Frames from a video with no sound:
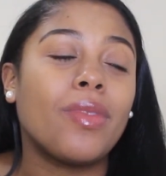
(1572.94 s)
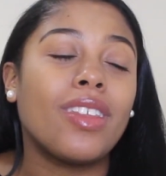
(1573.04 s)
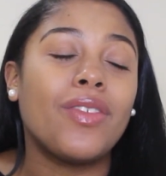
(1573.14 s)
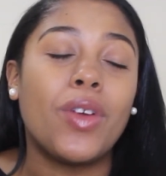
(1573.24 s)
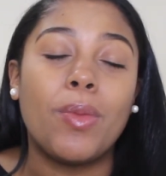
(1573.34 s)

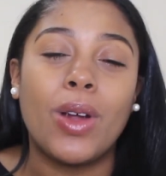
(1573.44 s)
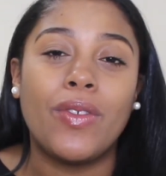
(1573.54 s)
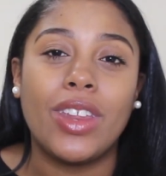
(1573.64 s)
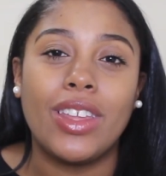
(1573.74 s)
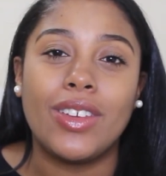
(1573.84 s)
For more
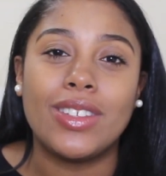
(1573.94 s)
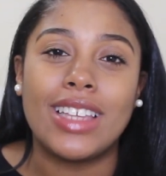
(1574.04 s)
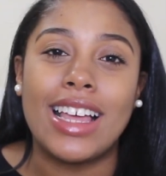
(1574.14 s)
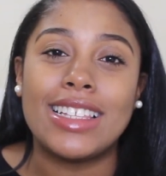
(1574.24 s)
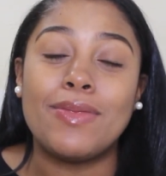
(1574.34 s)
videos,
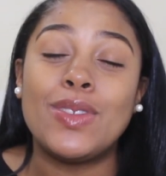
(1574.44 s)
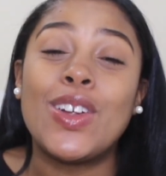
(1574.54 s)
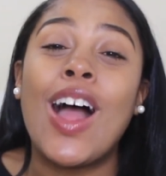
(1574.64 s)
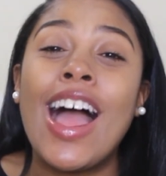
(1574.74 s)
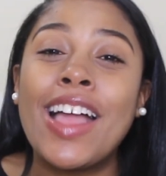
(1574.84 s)
guys. I'm
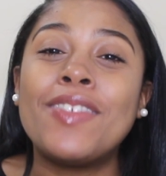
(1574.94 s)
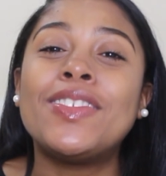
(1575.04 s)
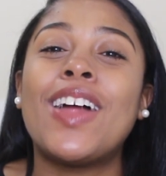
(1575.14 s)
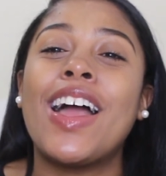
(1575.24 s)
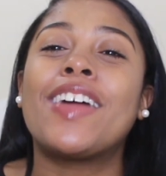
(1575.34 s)
trying.
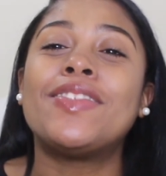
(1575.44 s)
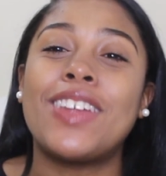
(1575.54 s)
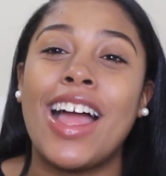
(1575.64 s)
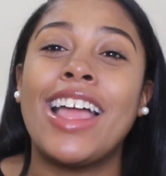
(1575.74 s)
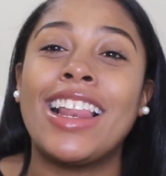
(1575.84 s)

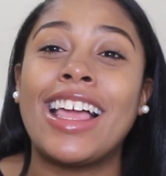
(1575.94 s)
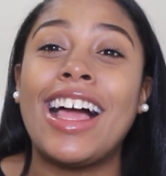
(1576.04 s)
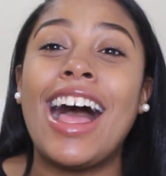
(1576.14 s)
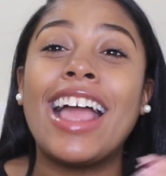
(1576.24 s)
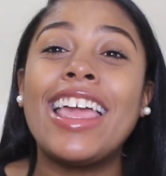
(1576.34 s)
Like,
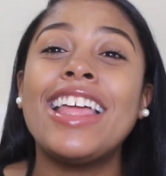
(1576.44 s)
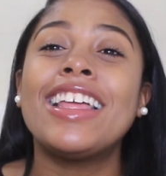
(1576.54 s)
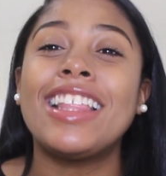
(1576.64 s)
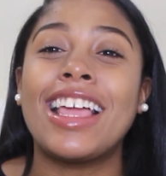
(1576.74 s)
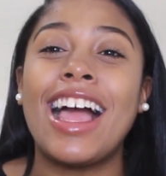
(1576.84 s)
I
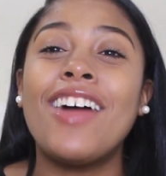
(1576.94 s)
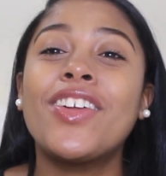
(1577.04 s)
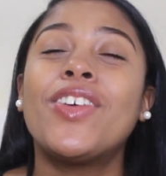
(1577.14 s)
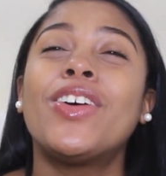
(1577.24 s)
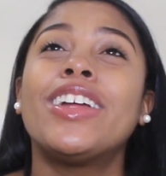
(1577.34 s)
can't, like, I
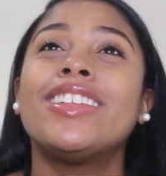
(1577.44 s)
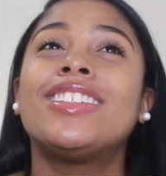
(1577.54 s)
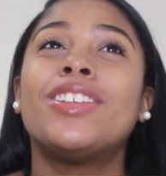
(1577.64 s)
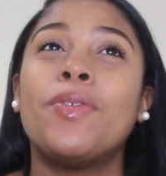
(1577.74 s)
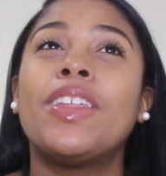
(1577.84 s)
record
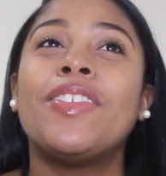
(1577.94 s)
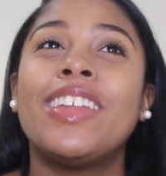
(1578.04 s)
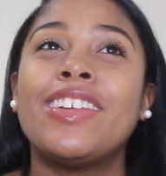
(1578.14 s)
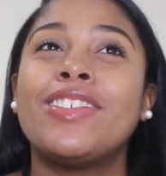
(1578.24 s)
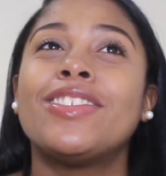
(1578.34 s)
so many
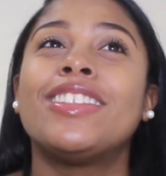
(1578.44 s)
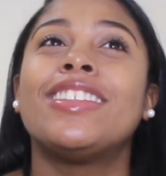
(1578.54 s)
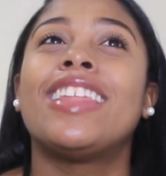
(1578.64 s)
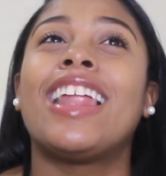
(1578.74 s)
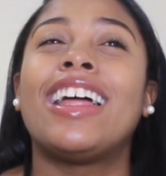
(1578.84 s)
videos
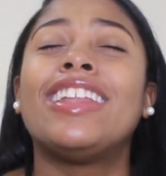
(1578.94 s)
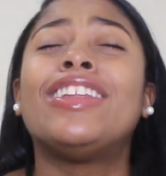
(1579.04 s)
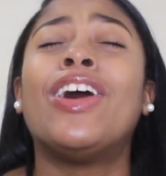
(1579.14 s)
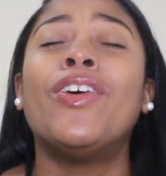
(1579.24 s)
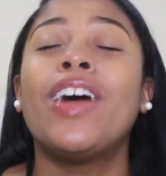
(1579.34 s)
that I
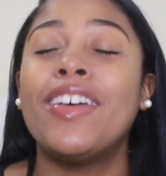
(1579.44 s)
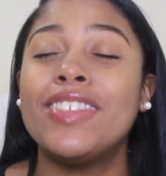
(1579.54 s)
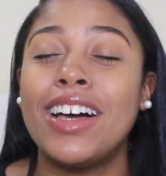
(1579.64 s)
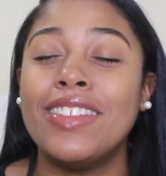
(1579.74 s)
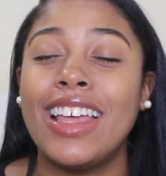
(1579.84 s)
don't have
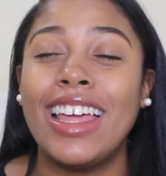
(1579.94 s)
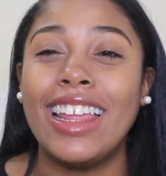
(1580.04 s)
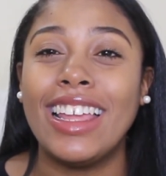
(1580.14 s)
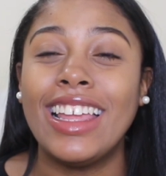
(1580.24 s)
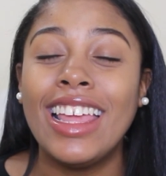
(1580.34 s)
time to
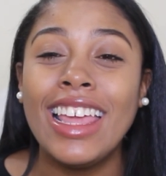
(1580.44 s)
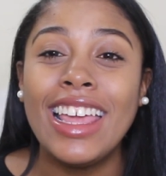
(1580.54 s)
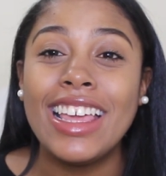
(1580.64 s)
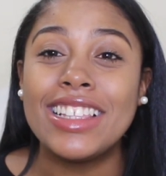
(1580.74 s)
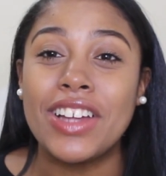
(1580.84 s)
edit.
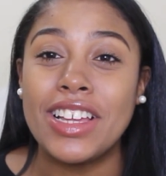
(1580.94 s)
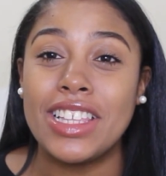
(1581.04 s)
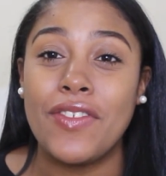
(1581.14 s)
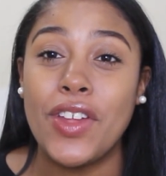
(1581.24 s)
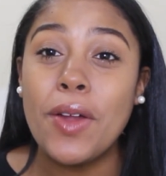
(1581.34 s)
It's
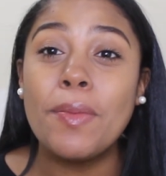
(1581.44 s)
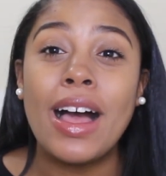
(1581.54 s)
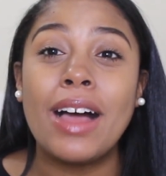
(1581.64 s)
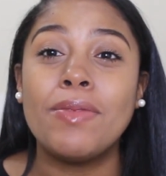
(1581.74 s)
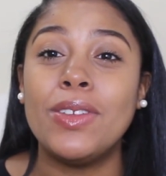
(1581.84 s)
crazy. If you're a
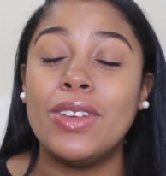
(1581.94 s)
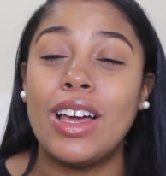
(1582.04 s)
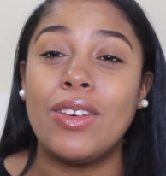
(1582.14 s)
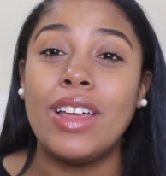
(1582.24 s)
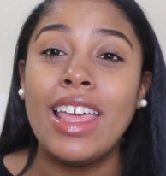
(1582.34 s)
mom, you
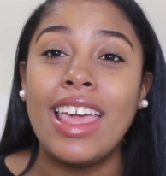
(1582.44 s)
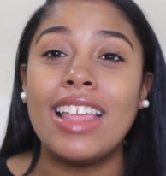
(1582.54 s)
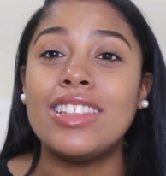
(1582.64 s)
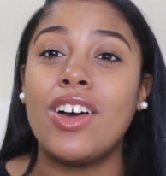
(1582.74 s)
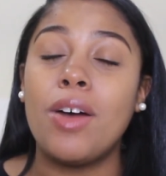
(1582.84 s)
know.
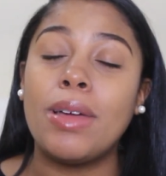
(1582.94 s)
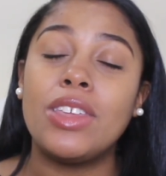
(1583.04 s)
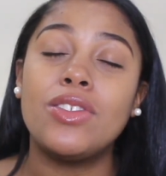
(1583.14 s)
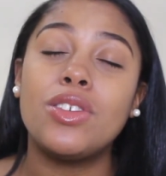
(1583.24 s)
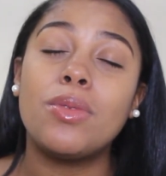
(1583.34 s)
And to all my
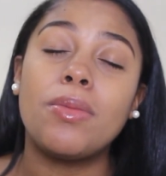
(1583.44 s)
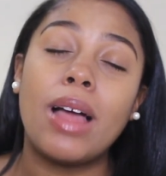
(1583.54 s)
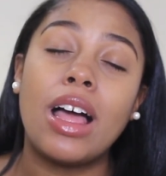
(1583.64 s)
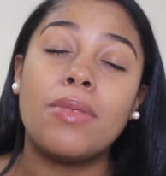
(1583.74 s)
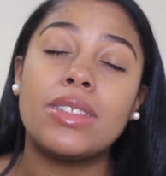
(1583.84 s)
YouTuber
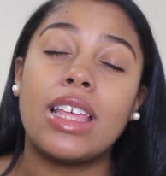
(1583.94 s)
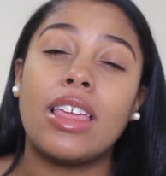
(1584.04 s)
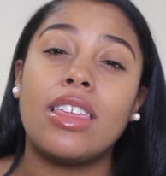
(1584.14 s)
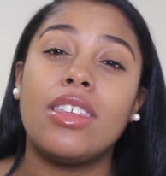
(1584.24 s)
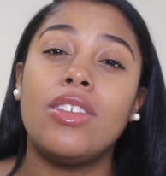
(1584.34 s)
moms,
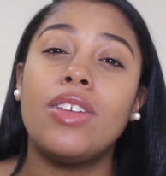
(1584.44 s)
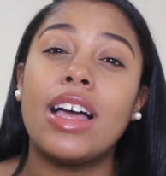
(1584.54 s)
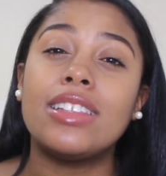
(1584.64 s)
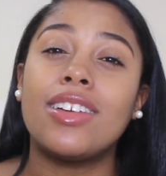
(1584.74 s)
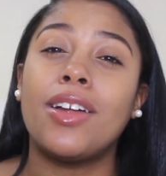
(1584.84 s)
like, you
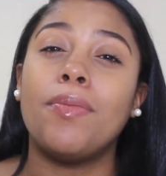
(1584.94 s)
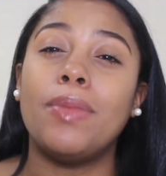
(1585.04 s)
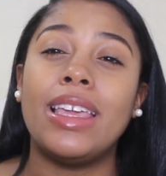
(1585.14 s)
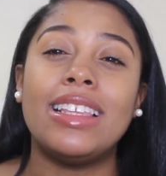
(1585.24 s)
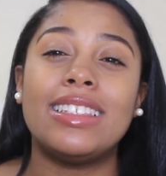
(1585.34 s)
guys are
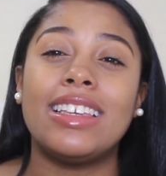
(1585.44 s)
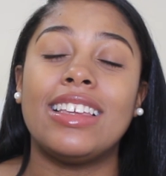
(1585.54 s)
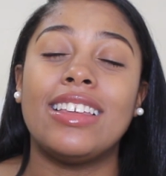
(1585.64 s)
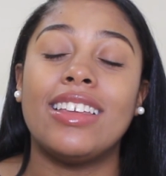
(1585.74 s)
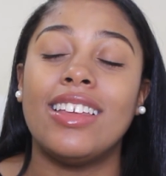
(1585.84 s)

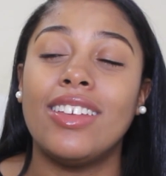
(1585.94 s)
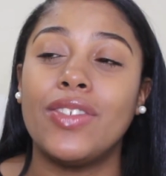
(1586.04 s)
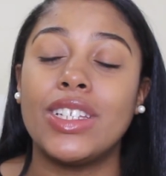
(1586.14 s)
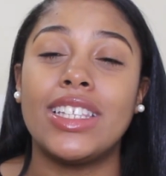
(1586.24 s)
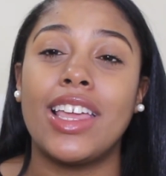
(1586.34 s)
amazing
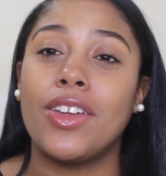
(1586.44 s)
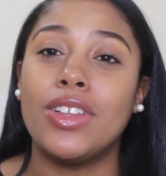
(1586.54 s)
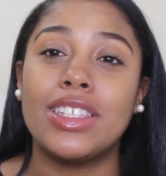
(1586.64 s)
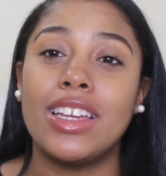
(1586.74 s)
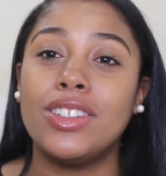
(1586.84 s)
for staying
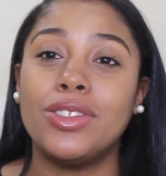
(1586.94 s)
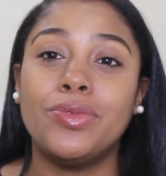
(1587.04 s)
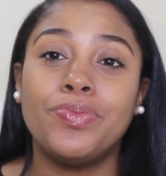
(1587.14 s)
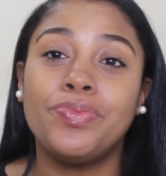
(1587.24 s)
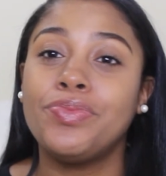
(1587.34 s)
on
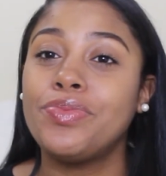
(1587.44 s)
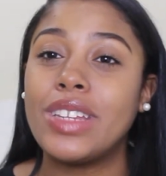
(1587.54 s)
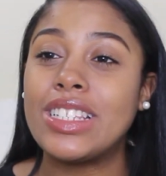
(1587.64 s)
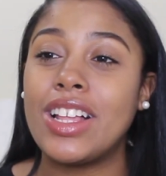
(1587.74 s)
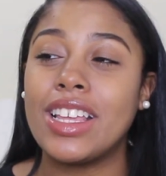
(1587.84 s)
schedule.
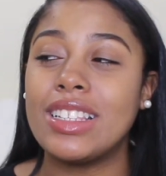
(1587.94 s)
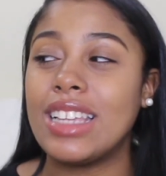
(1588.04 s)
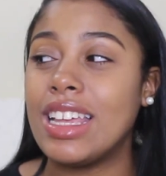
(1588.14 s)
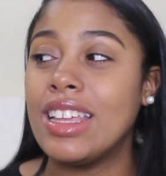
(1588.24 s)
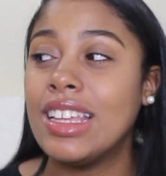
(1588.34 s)
That's all I can
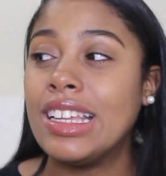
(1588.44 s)
say.